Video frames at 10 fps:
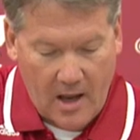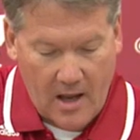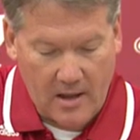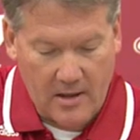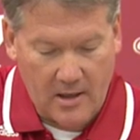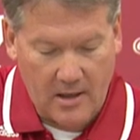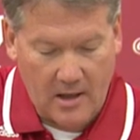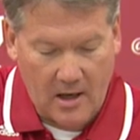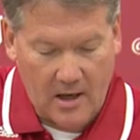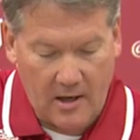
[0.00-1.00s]
And
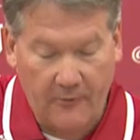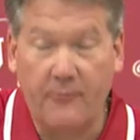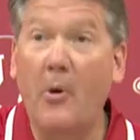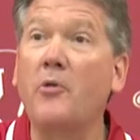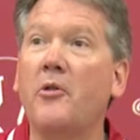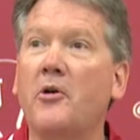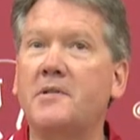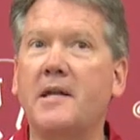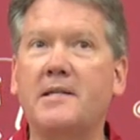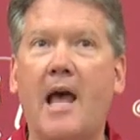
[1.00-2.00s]
then if both of those
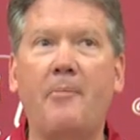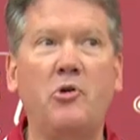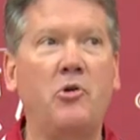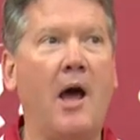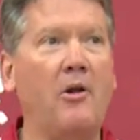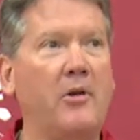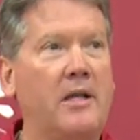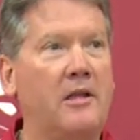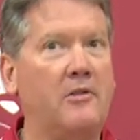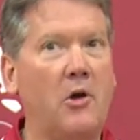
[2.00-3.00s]
things happen, you not only
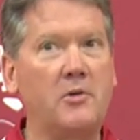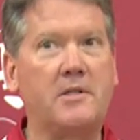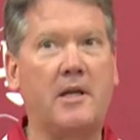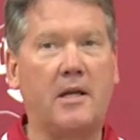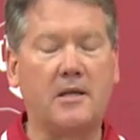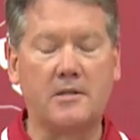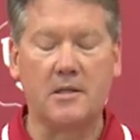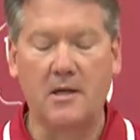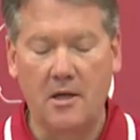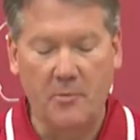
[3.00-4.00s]
get those things,
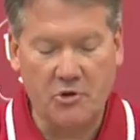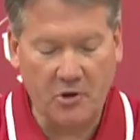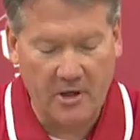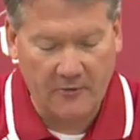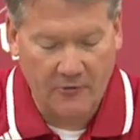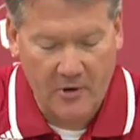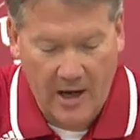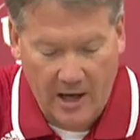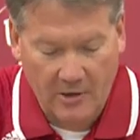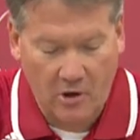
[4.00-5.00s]
but you'll get a free
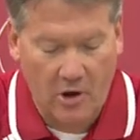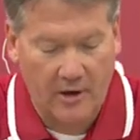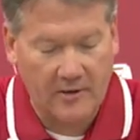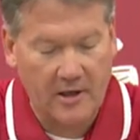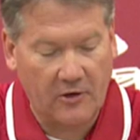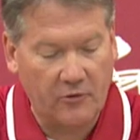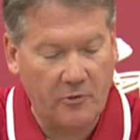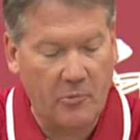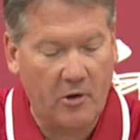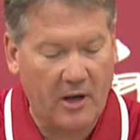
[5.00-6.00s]
hot dog at the next
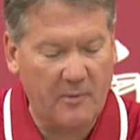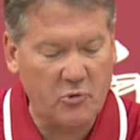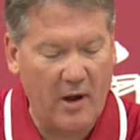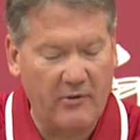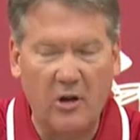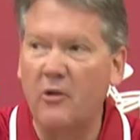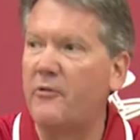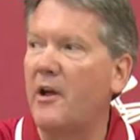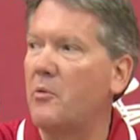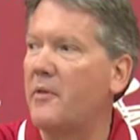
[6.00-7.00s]
football game. So we'll have a little
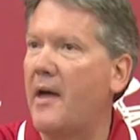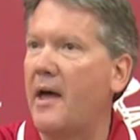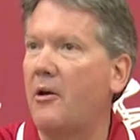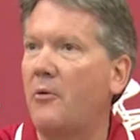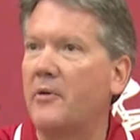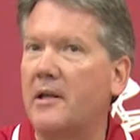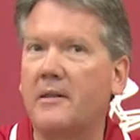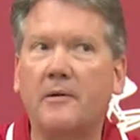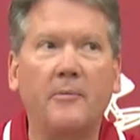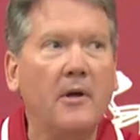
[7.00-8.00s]
fun with that and hopefully
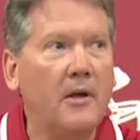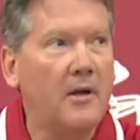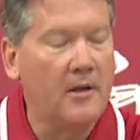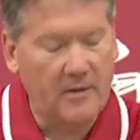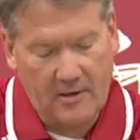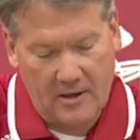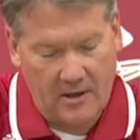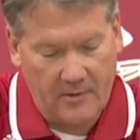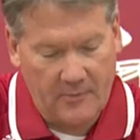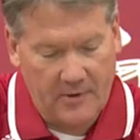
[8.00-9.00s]
get
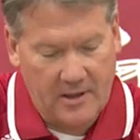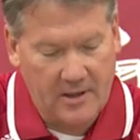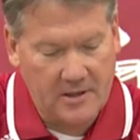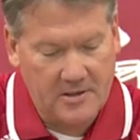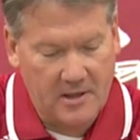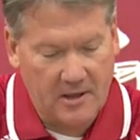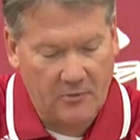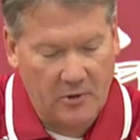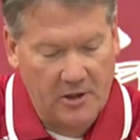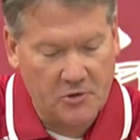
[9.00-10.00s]
the kids
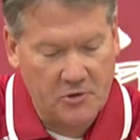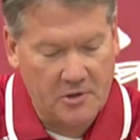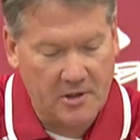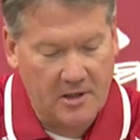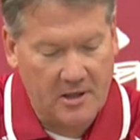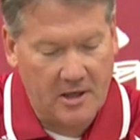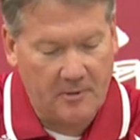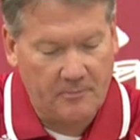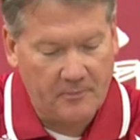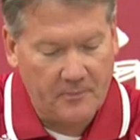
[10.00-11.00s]
really interested
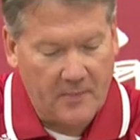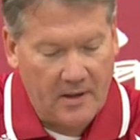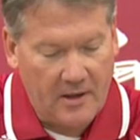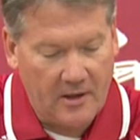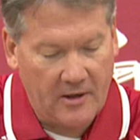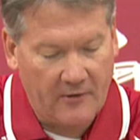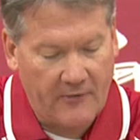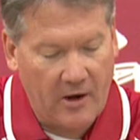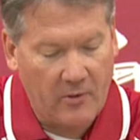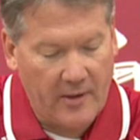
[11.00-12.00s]
in
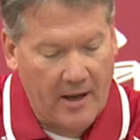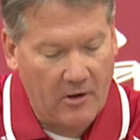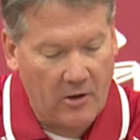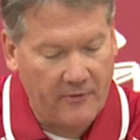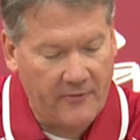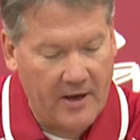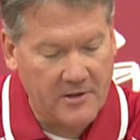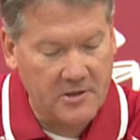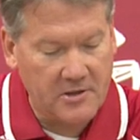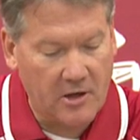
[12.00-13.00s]
following that, and all the
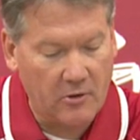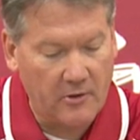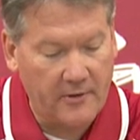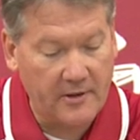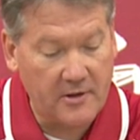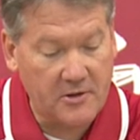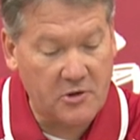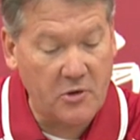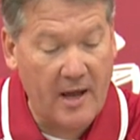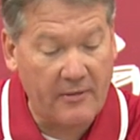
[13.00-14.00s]
fans in general. The
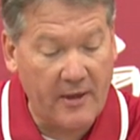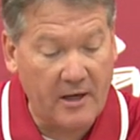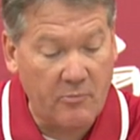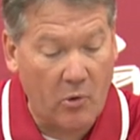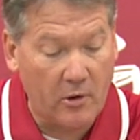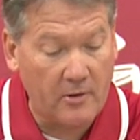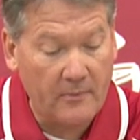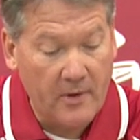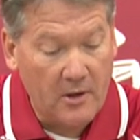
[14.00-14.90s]
Student Athletic Board,